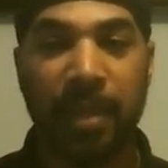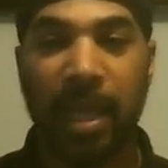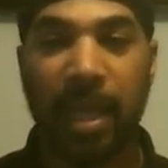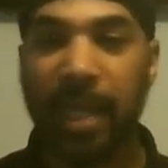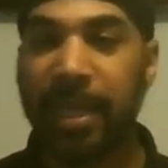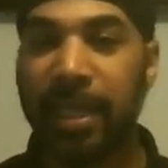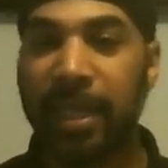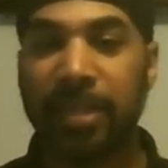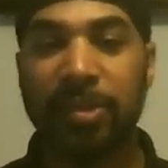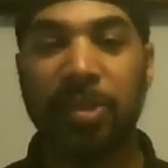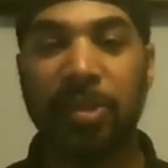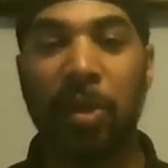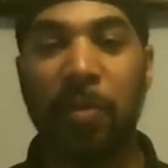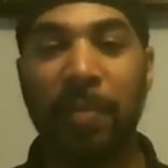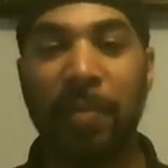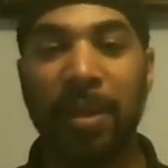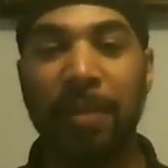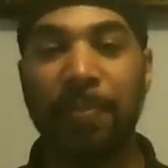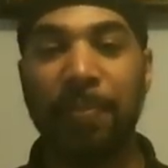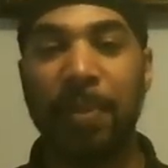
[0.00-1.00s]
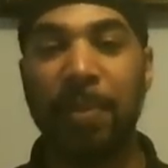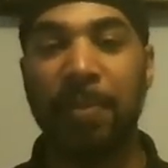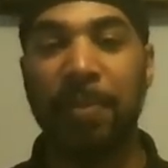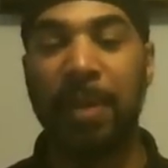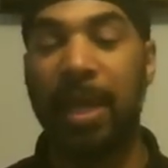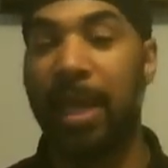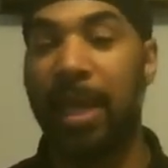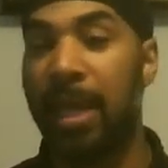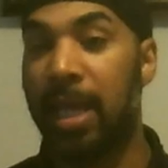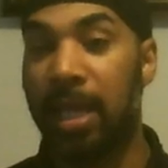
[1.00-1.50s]
And there's so many people
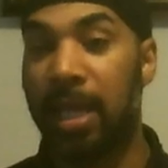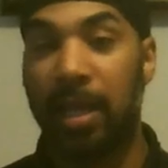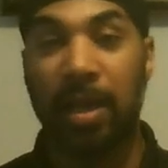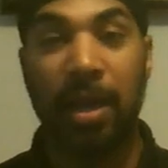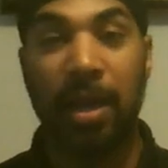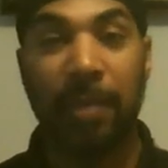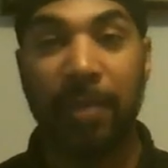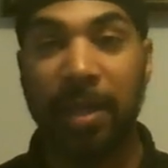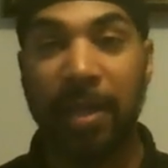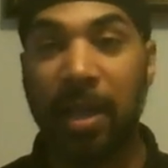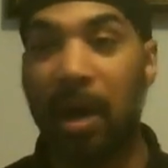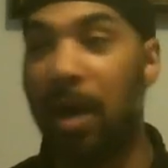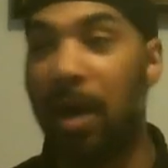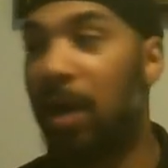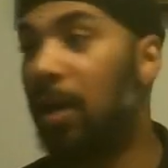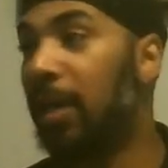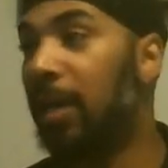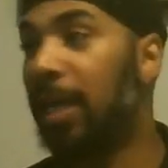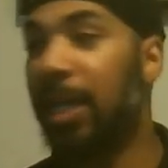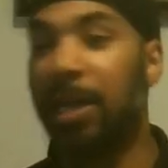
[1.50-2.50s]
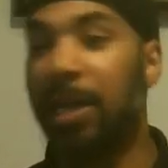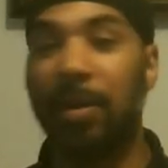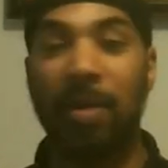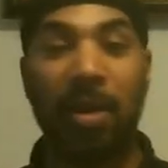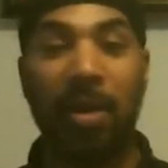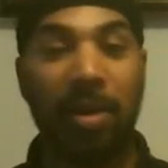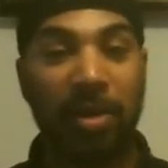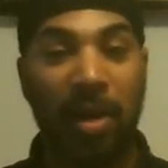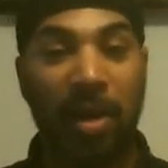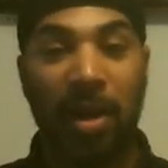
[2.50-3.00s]
that come along here
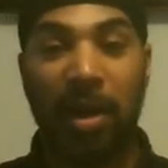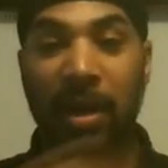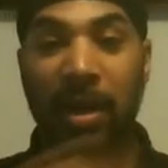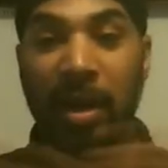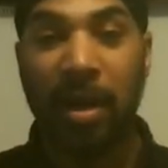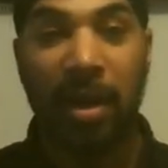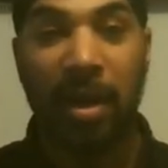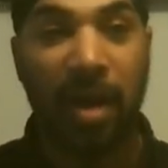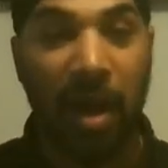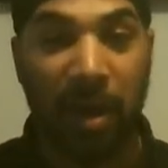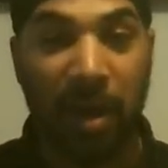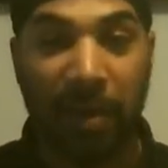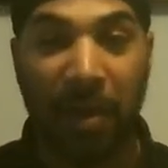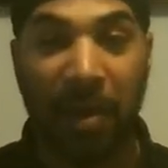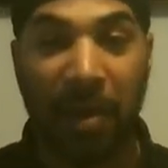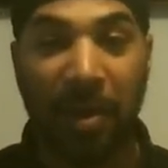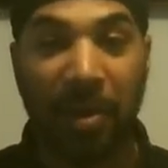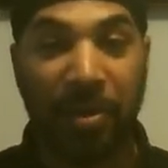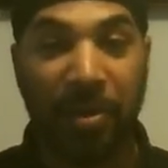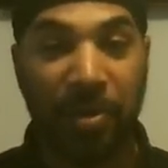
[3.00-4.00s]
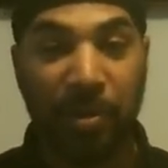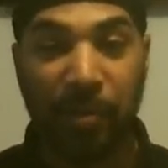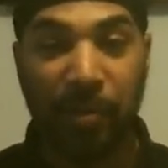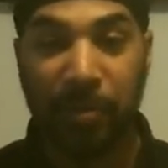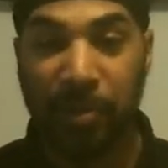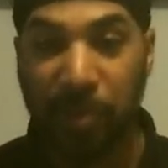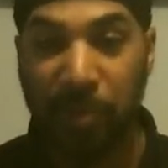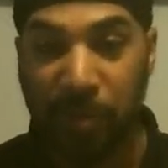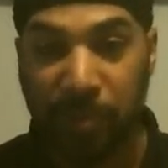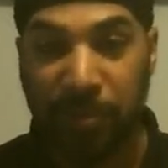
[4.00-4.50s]
on our
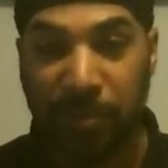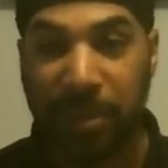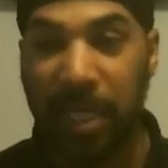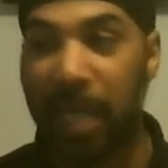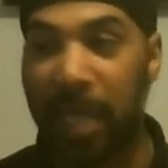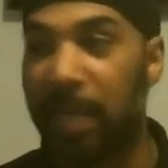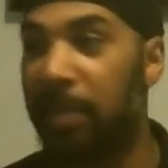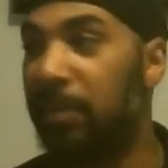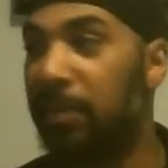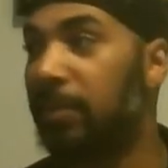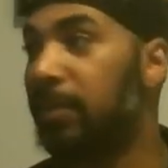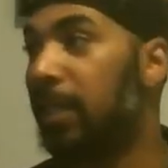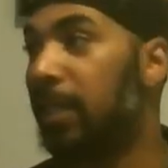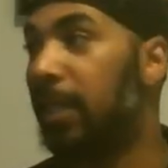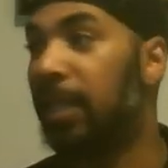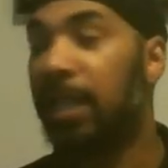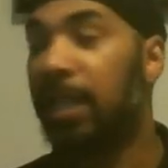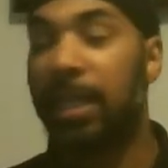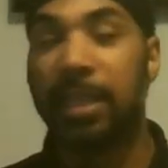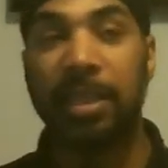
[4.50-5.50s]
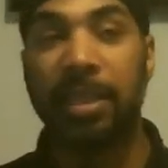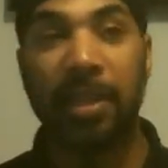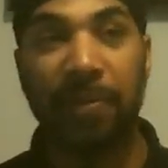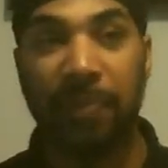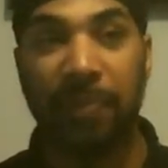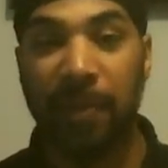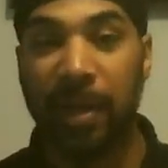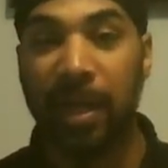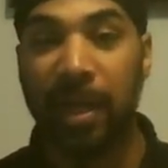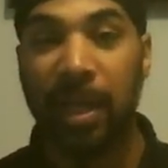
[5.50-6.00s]
YouTube channels and
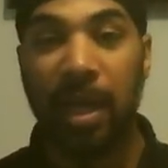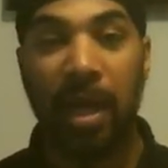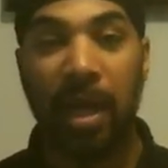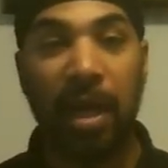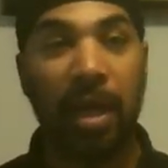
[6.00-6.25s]
different